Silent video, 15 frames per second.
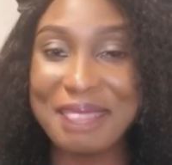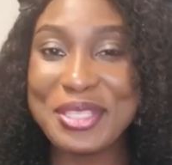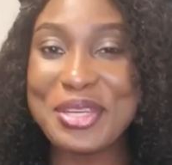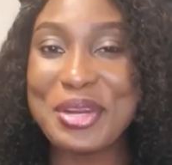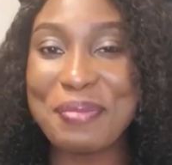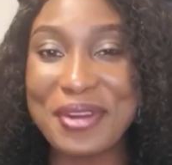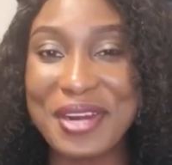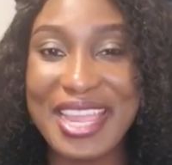Habit
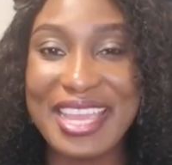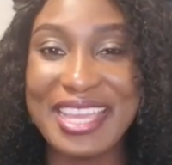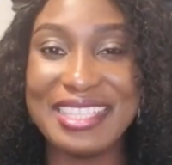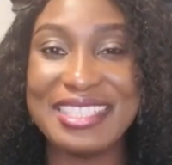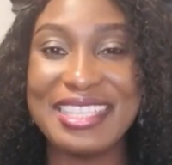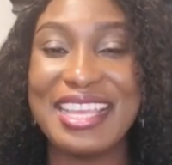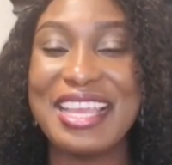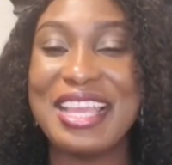number
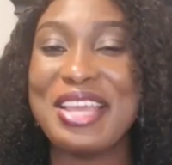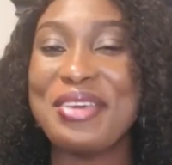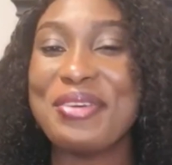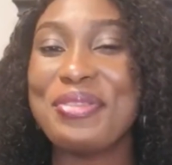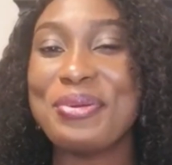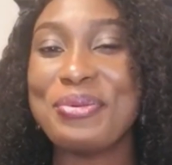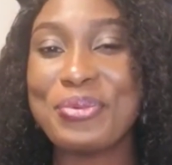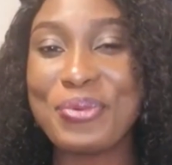8,
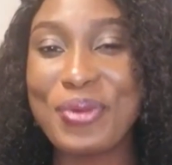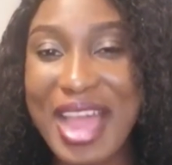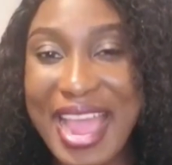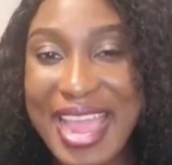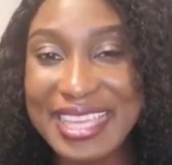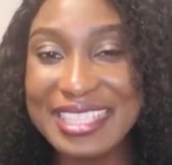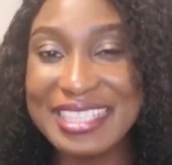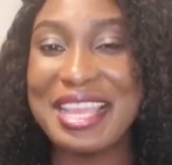the
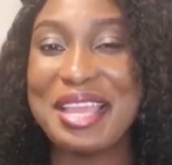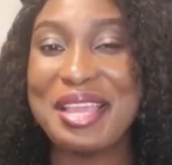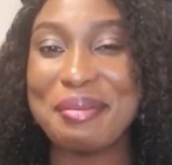right